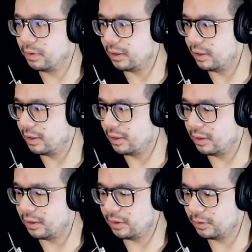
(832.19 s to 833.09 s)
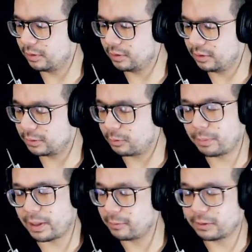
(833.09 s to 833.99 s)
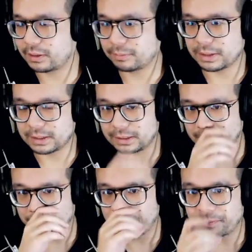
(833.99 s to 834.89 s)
There's more bandwidth basically.